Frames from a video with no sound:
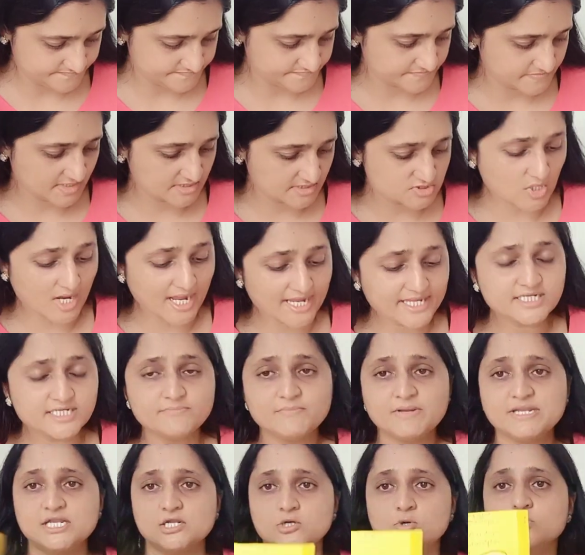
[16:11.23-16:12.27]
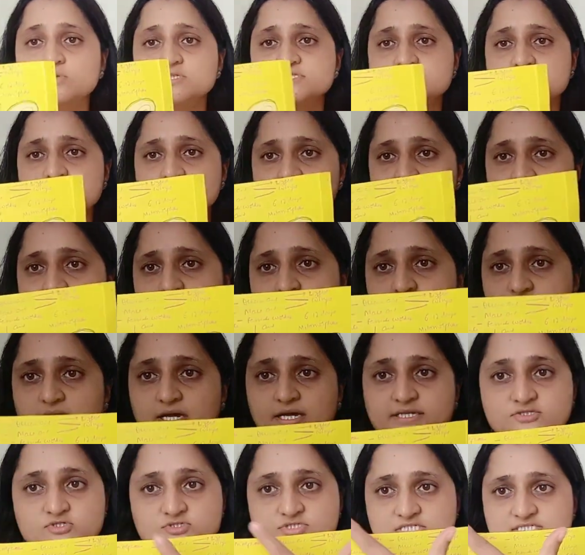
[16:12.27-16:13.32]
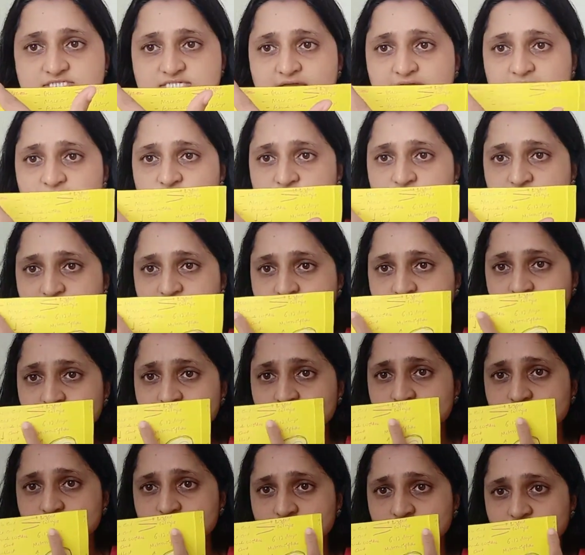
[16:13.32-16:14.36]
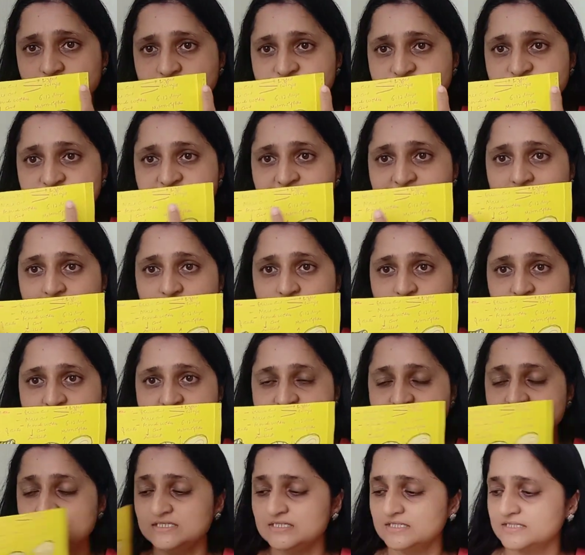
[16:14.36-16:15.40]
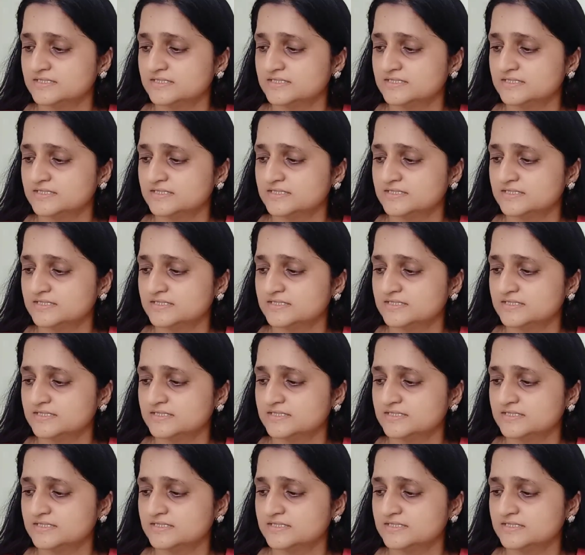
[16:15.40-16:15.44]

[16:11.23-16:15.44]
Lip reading: so I made a notes here. So this handwriting is with color pencil.